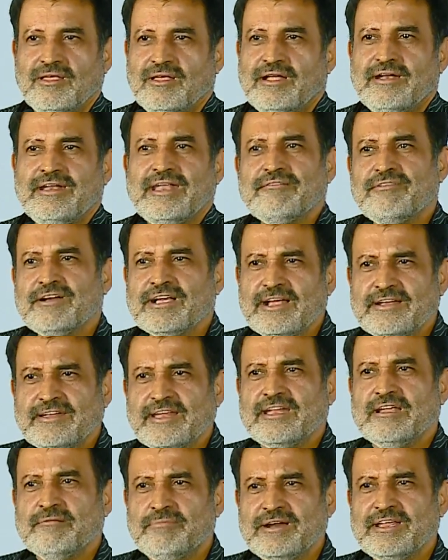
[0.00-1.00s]
Never get
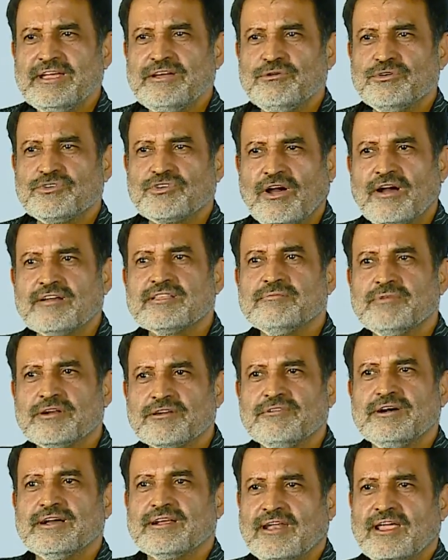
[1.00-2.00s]
anybody who talks about
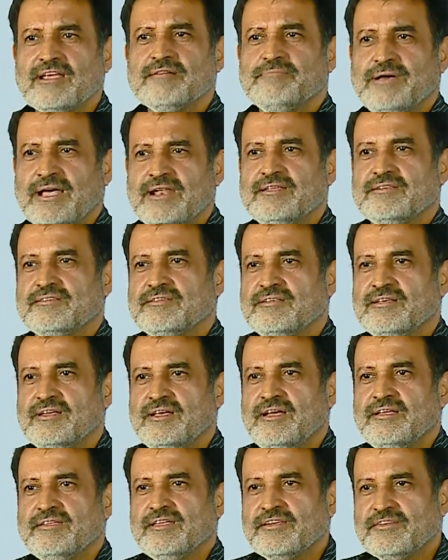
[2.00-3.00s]
work-life balance.
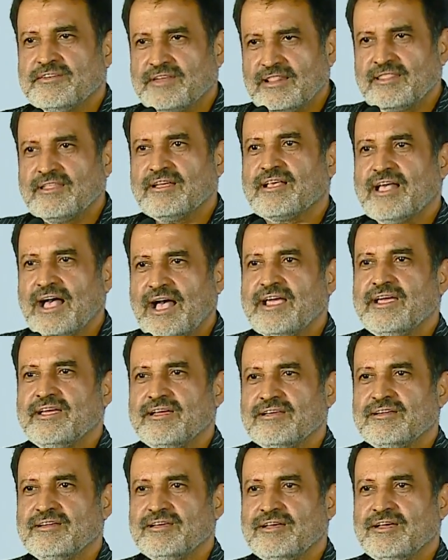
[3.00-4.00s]
Just tell the guy,
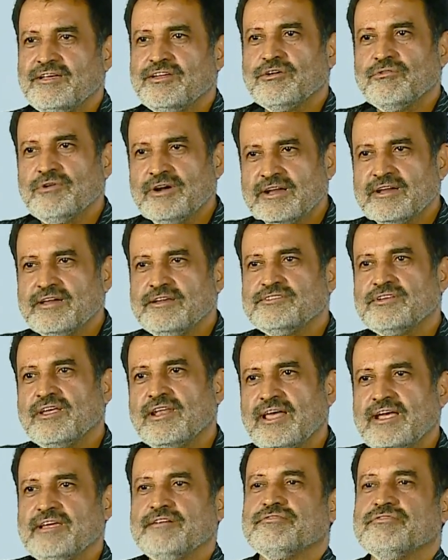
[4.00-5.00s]
your work is your
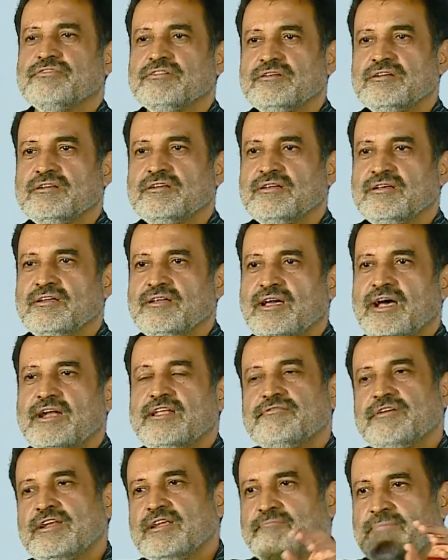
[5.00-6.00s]
life. And it's
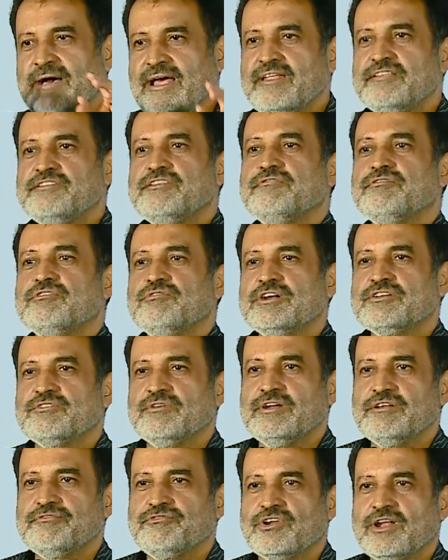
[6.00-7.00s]
very balanced if you work
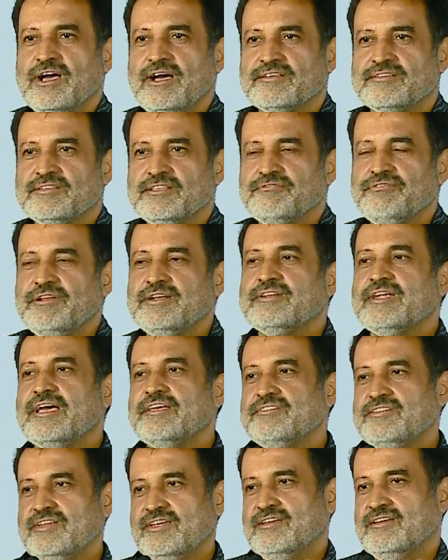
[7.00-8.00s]
24 hours. It's
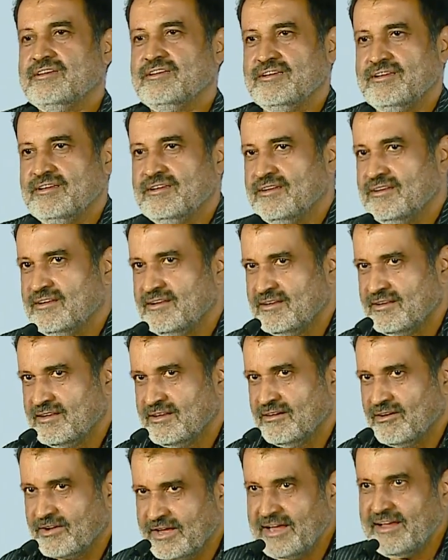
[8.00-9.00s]
fantastic.
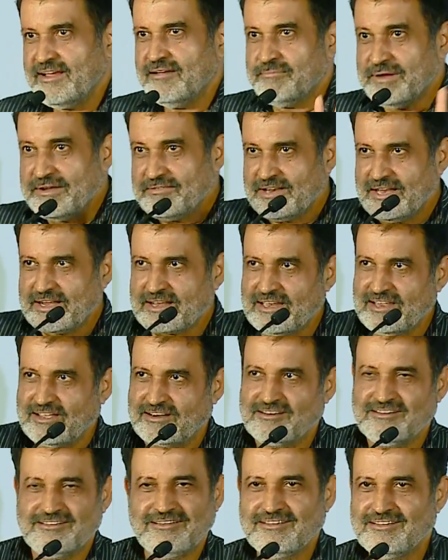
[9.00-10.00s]
Okay? Be very clear.
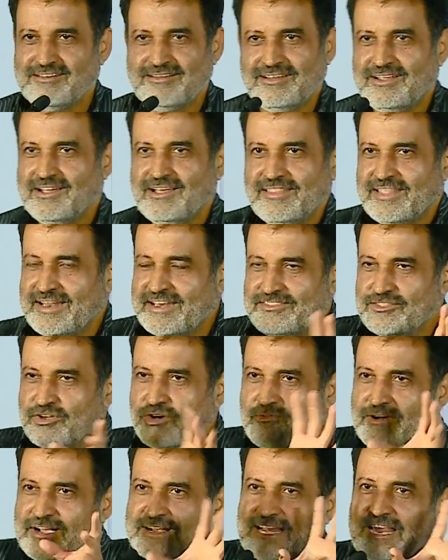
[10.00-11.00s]
There is no
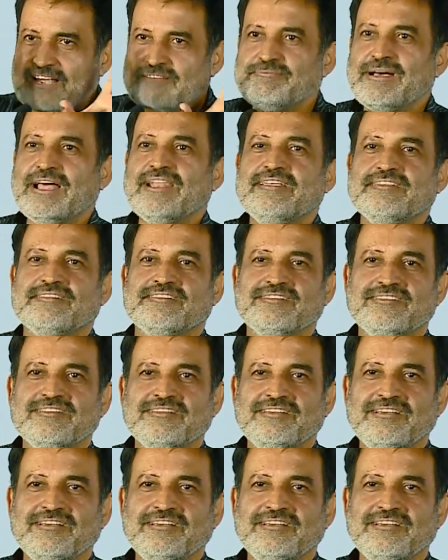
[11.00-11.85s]
work-life balance.